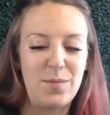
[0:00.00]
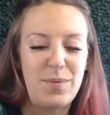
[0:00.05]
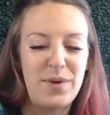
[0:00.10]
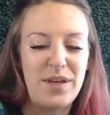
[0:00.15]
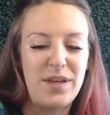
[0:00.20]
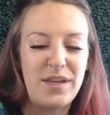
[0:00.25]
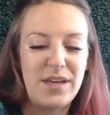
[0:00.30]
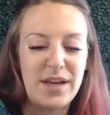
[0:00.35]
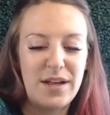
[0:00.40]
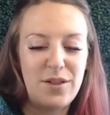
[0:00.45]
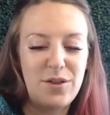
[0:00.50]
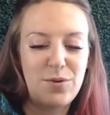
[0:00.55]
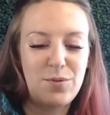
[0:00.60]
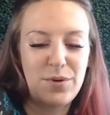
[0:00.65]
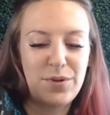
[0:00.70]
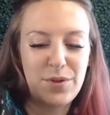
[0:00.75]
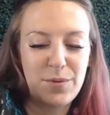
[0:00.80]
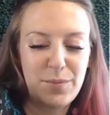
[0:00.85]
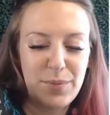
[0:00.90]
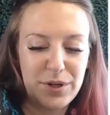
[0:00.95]
yellow
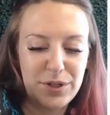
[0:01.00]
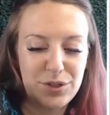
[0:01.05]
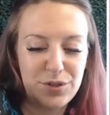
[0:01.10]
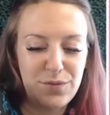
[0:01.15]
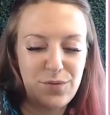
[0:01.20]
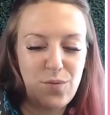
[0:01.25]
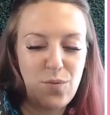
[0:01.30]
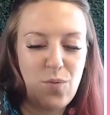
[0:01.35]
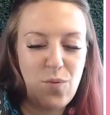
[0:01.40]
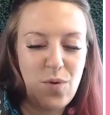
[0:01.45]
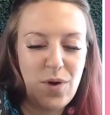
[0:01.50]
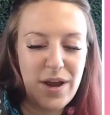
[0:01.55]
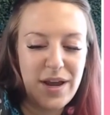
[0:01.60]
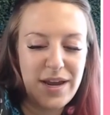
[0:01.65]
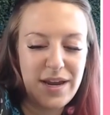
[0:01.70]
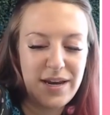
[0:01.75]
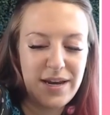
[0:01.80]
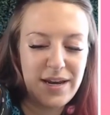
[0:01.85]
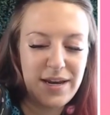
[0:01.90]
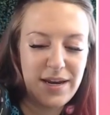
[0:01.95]
with a bunch of
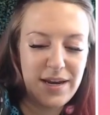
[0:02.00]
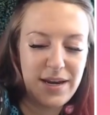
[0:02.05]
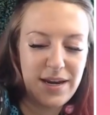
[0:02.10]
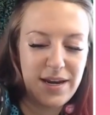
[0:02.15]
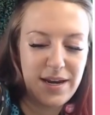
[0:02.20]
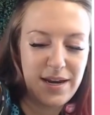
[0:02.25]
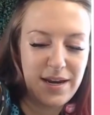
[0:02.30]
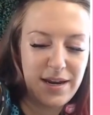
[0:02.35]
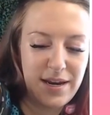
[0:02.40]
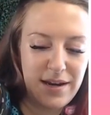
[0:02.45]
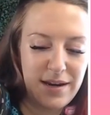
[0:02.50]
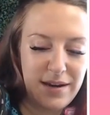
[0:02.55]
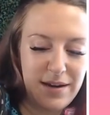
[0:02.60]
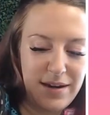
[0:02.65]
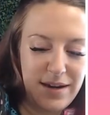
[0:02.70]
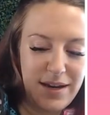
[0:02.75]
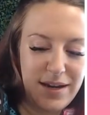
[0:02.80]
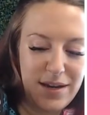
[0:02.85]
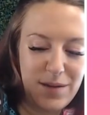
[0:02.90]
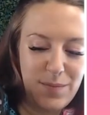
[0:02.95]
white in it.
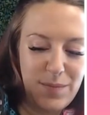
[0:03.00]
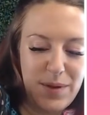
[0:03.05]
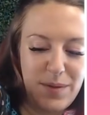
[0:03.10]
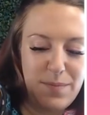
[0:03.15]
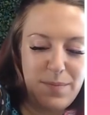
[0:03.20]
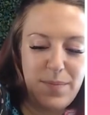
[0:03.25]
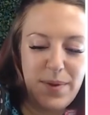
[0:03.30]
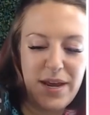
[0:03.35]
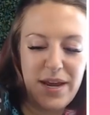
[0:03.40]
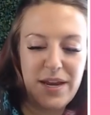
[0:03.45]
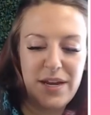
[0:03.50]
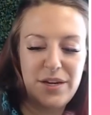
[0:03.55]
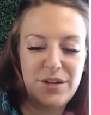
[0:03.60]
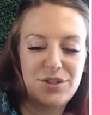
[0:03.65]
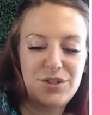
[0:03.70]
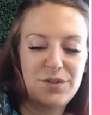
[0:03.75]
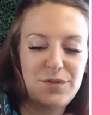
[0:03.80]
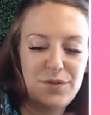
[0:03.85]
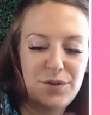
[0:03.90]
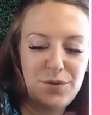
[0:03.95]
It can be
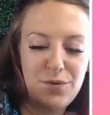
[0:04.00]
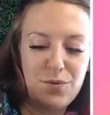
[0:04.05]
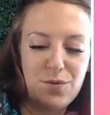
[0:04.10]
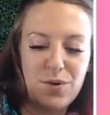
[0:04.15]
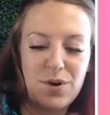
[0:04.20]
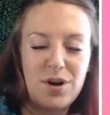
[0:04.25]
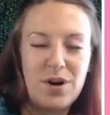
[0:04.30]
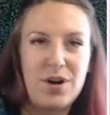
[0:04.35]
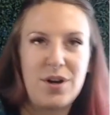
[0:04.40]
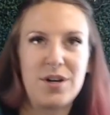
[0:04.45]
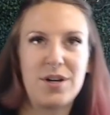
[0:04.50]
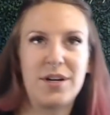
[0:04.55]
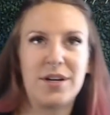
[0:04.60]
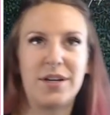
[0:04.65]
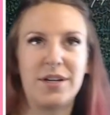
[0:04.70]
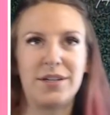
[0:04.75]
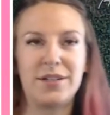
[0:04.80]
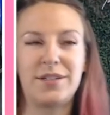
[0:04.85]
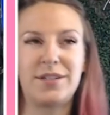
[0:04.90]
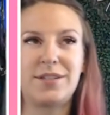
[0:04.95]
beige if you
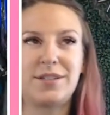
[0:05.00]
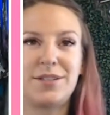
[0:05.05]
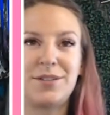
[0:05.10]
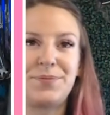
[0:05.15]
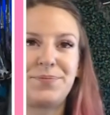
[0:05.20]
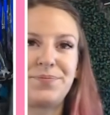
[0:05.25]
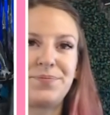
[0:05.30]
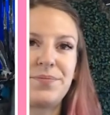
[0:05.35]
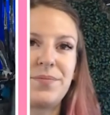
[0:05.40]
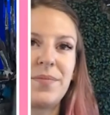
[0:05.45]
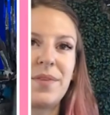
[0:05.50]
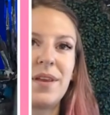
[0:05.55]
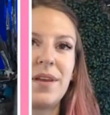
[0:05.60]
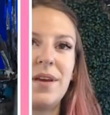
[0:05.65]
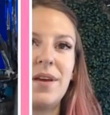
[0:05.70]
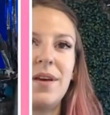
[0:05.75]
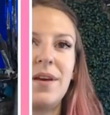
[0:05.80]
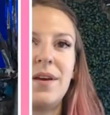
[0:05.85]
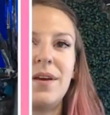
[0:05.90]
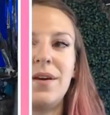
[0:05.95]
want.
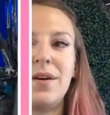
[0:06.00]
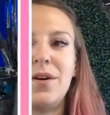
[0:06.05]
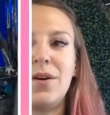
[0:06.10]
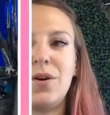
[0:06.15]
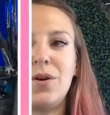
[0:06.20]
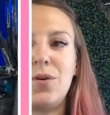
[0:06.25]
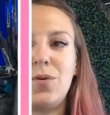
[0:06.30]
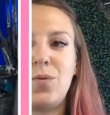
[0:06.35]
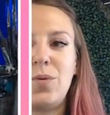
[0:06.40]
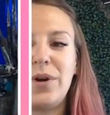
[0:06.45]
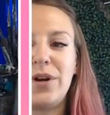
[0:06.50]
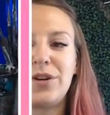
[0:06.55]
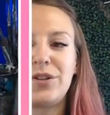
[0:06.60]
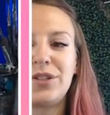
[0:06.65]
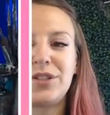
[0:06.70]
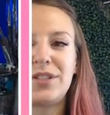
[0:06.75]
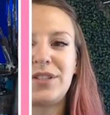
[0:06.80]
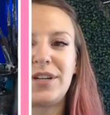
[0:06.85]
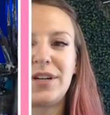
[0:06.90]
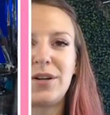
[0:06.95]
We're
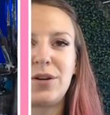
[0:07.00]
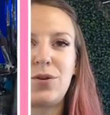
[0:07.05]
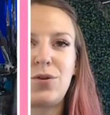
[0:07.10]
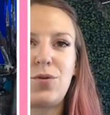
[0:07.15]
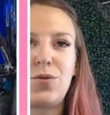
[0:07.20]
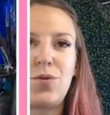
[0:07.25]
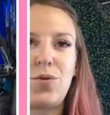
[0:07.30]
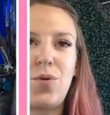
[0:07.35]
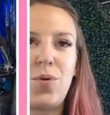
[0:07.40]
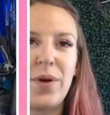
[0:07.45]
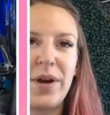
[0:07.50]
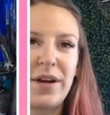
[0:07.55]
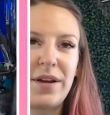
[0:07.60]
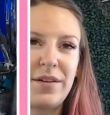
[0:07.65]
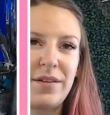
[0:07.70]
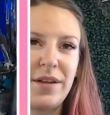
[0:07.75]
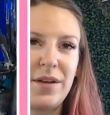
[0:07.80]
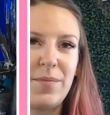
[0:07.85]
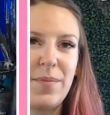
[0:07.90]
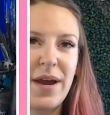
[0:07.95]
just gonna
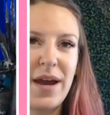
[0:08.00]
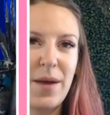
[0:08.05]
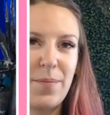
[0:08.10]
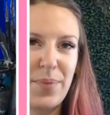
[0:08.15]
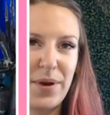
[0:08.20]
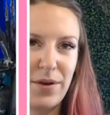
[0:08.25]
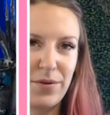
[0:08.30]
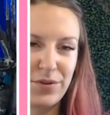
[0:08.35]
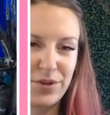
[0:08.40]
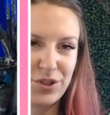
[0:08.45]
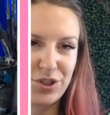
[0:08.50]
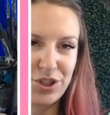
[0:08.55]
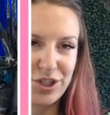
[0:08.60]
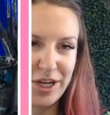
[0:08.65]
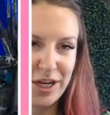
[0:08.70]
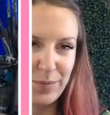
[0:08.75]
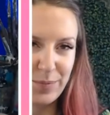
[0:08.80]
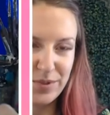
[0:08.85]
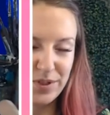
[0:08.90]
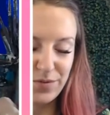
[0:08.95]
quickly map out the
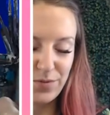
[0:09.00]
shapes of